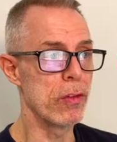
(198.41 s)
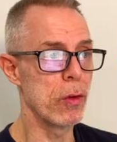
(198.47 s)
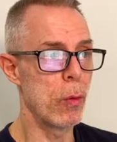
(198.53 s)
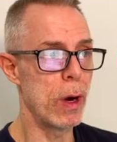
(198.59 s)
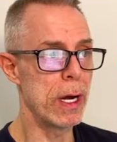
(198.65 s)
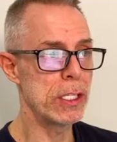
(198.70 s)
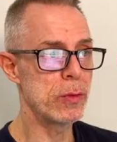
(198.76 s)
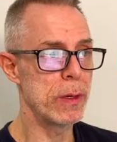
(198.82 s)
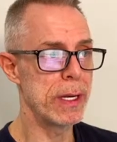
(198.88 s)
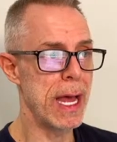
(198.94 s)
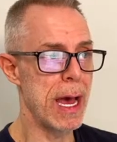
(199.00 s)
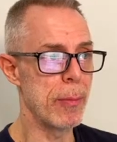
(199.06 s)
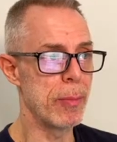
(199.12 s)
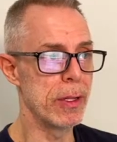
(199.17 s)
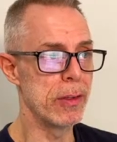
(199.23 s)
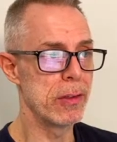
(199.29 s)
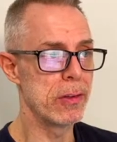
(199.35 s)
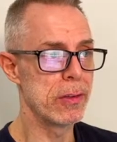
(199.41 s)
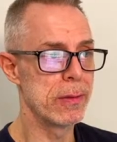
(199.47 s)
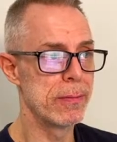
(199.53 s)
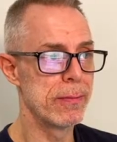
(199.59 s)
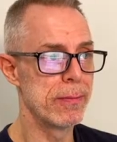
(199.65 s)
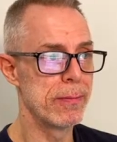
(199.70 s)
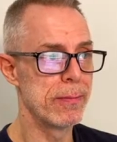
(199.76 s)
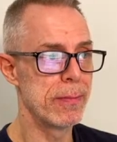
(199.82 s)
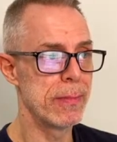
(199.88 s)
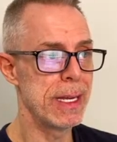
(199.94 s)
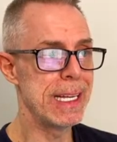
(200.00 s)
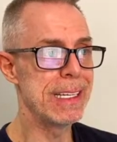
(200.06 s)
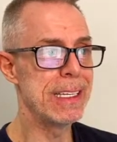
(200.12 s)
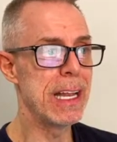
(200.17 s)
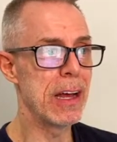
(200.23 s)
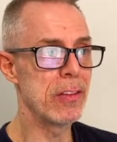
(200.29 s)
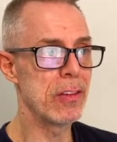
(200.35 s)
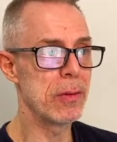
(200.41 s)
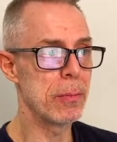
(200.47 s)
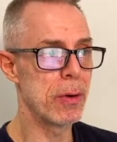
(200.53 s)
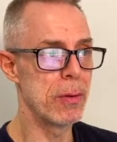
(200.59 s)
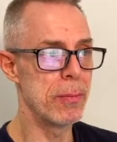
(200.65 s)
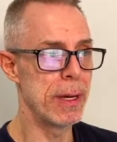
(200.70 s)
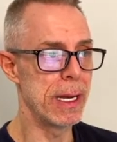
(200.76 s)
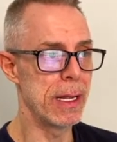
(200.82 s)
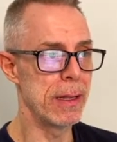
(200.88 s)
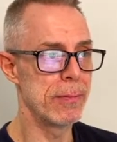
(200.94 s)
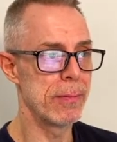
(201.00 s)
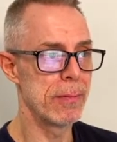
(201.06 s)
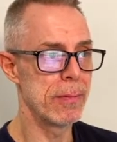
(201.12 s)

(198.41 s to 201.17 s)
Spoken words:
So watch what happens. It doesn't permit it.